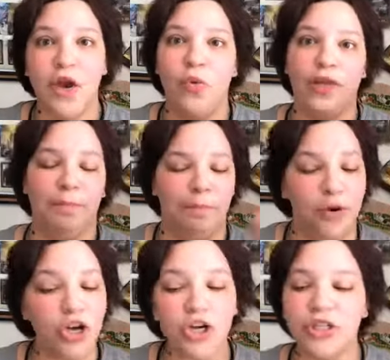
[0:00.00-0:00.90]
with
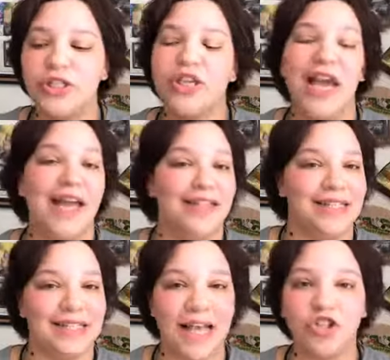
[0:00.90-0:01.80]
books and
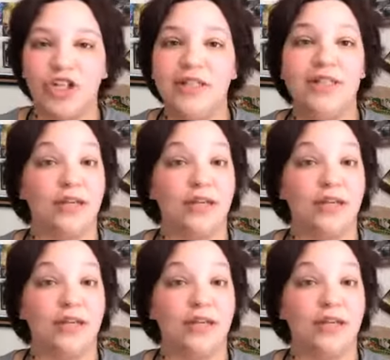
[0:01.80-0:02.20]
sessions.